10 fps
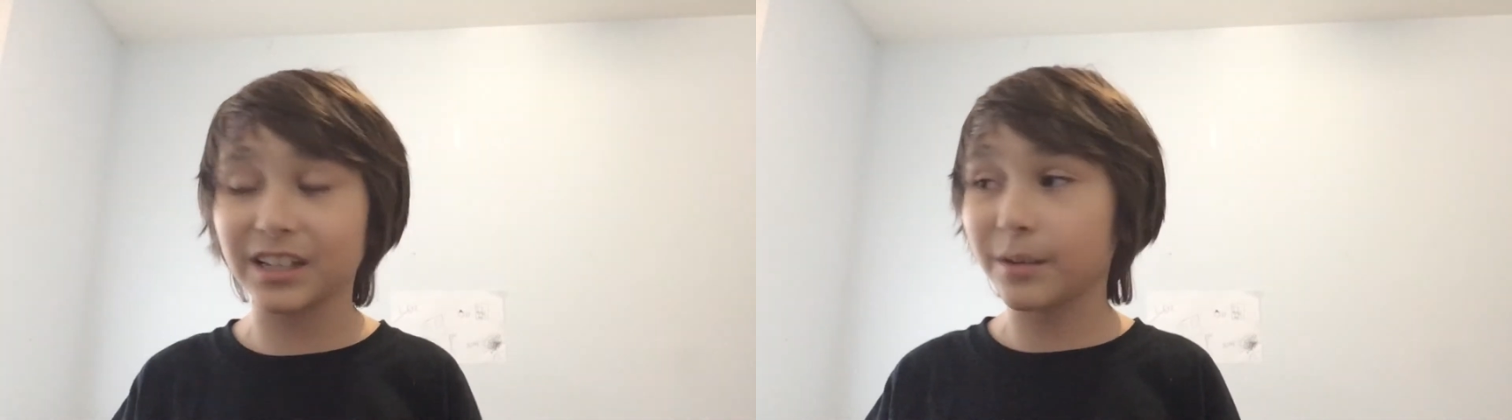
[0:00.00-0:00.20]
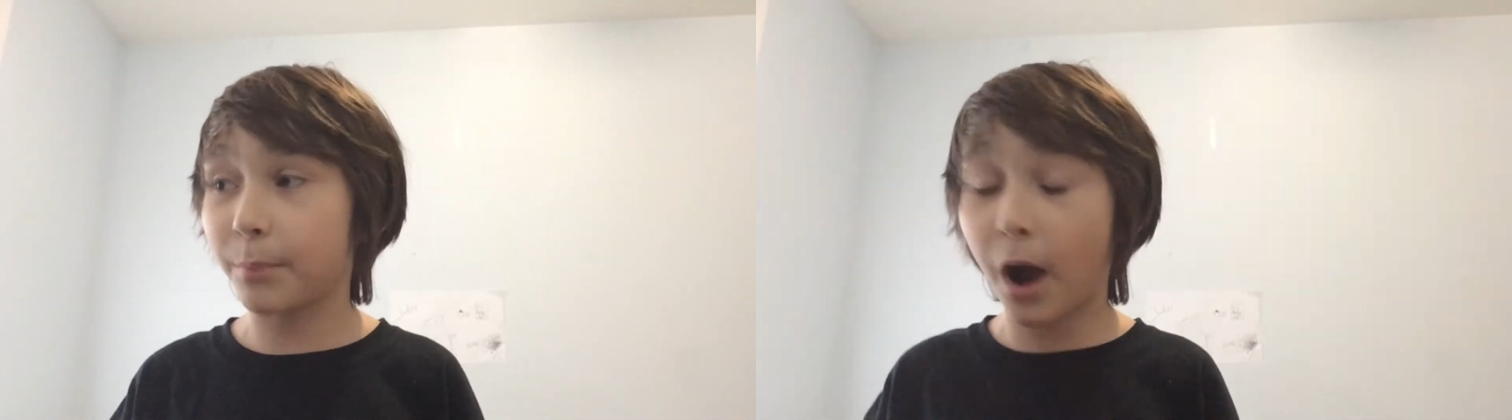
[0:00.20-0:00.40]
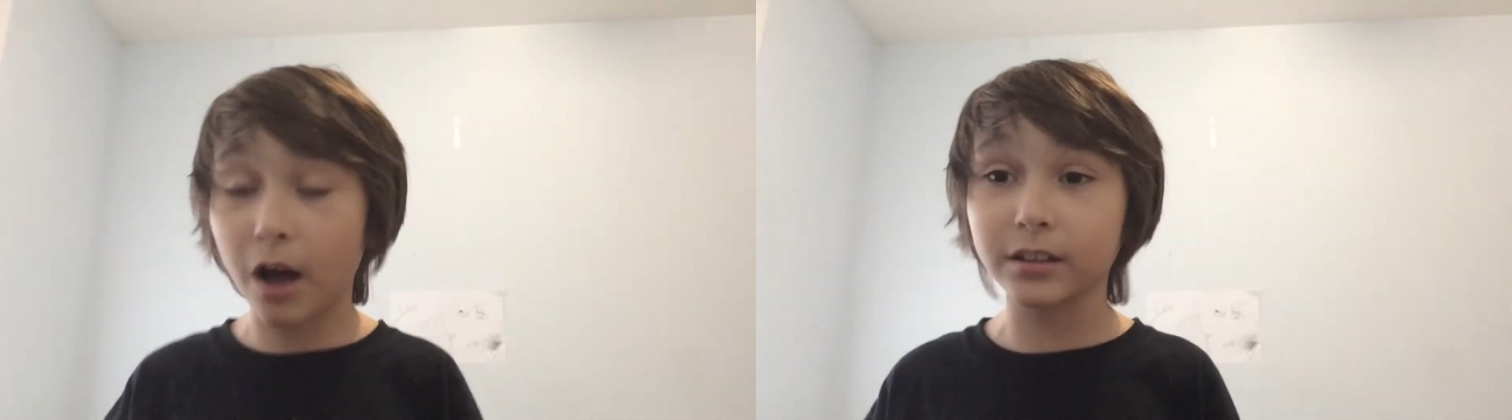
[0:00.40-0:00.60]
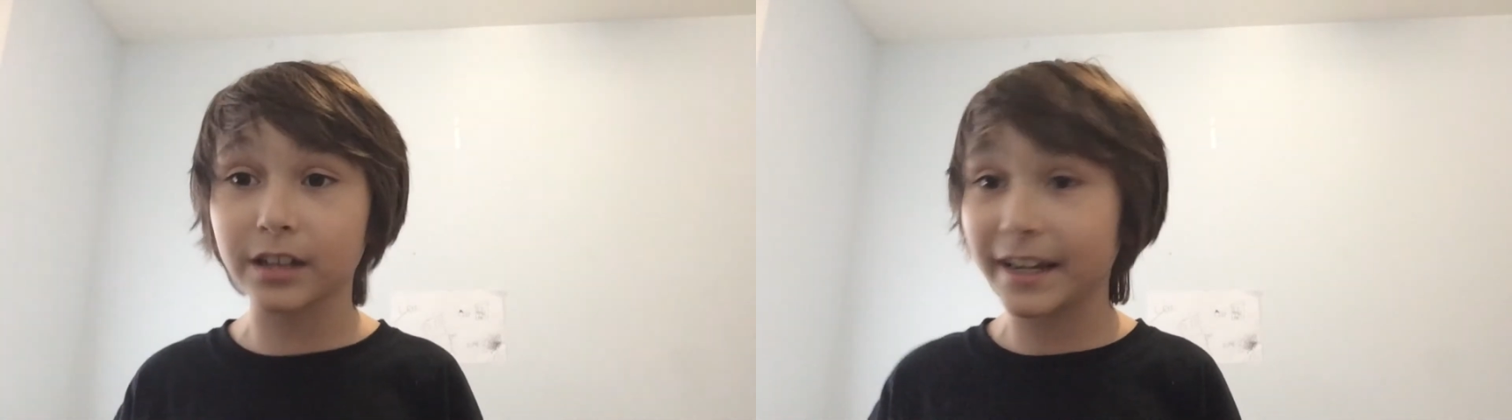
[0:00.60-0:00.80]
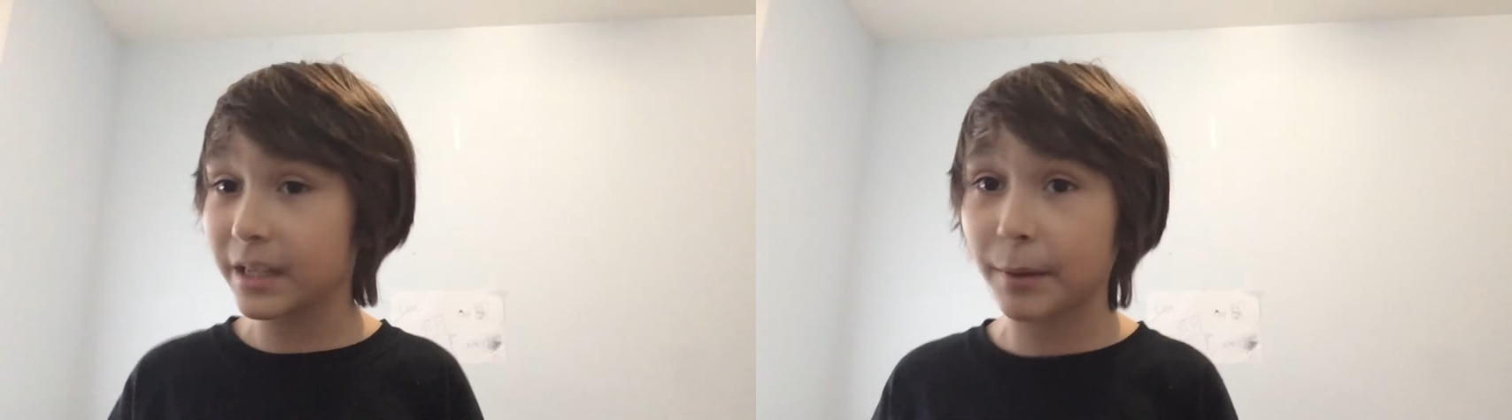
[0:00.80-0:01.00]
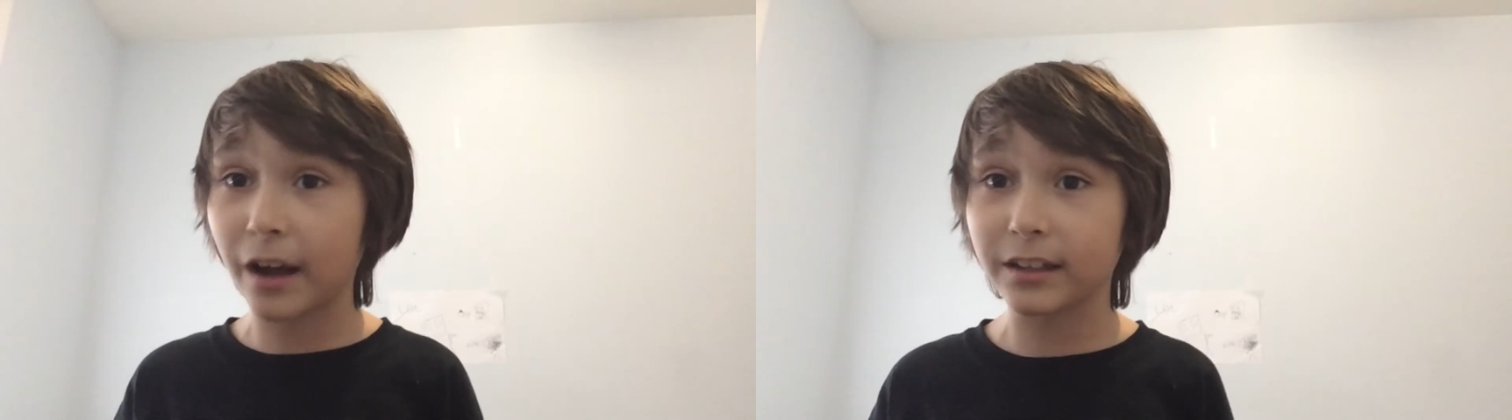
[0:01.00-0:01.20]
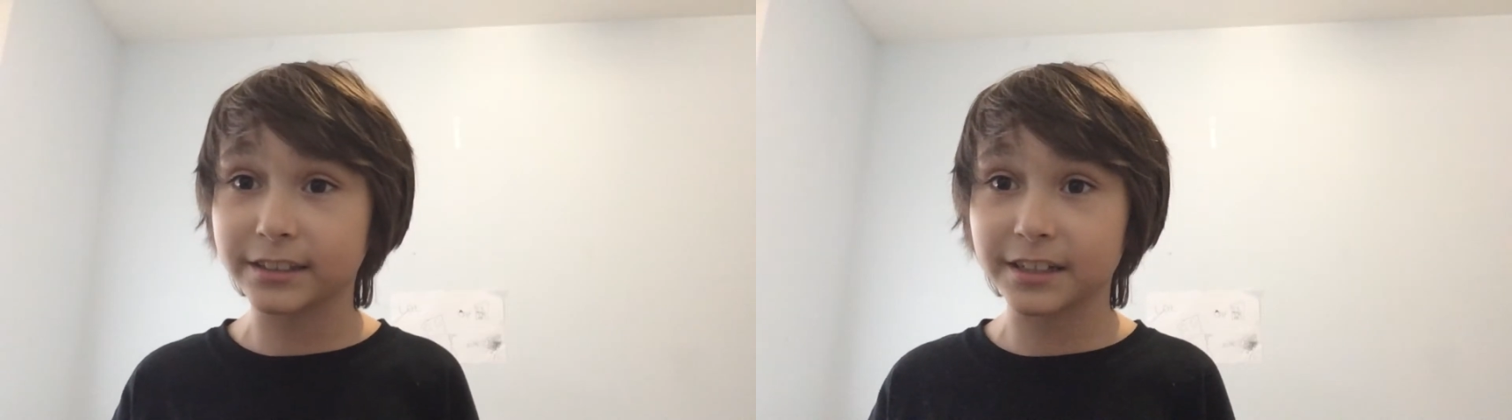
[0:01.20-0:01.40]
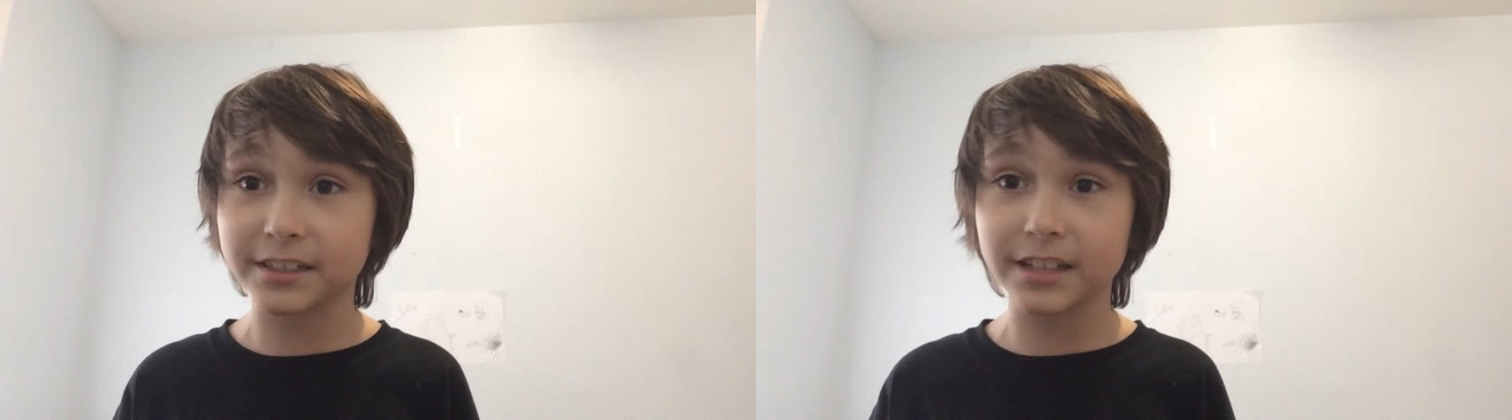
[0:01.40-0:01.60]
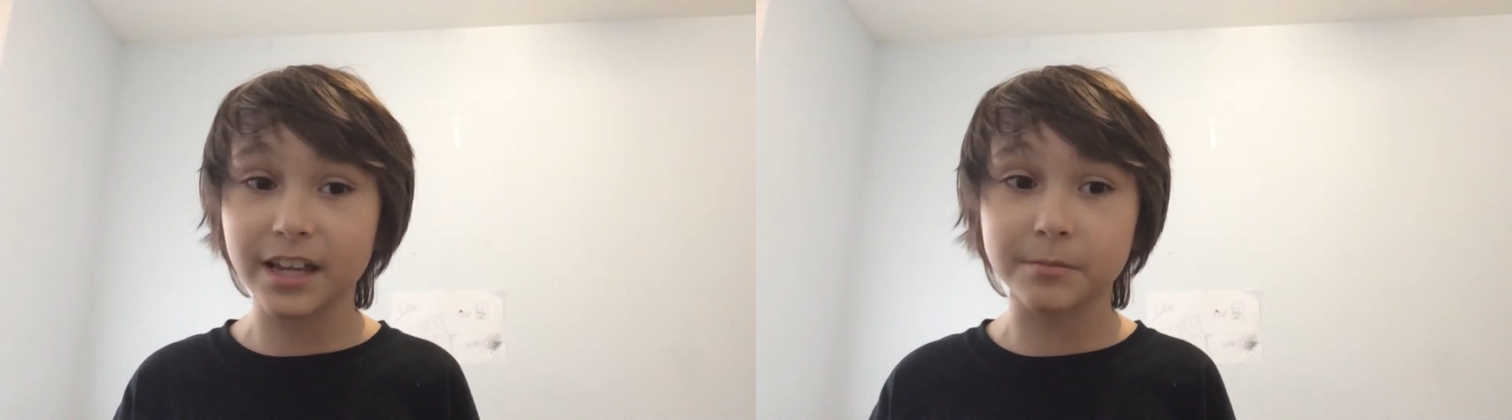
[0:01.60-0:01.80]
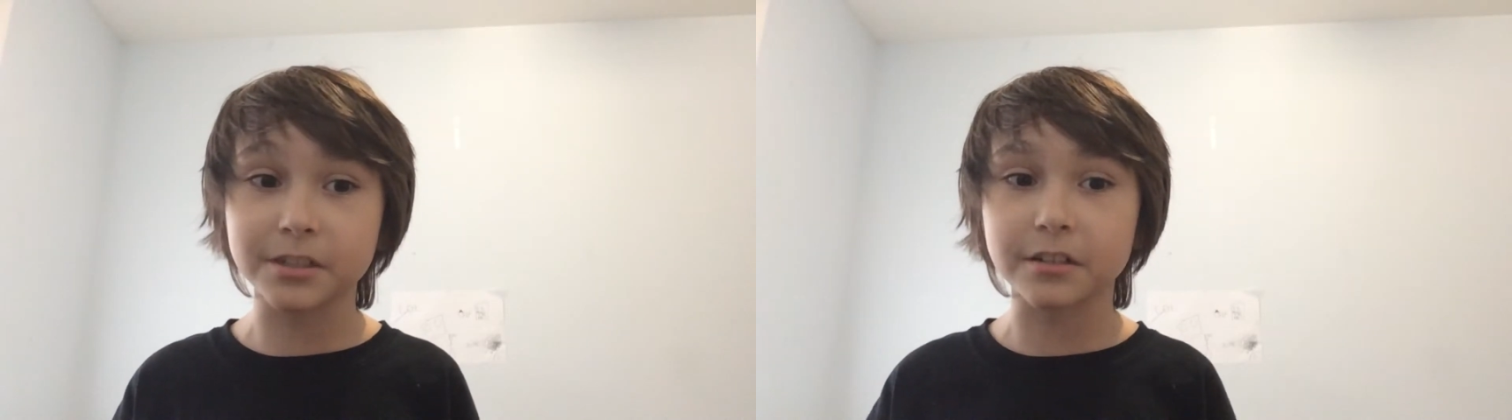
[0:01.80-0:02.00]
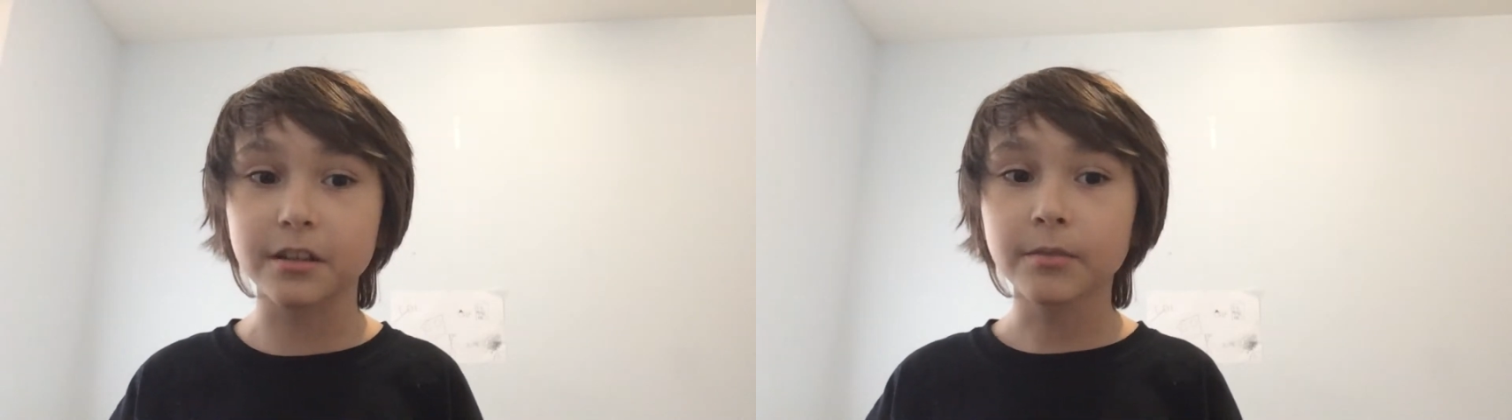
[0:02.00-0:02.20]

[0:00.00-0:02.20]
say any politics names.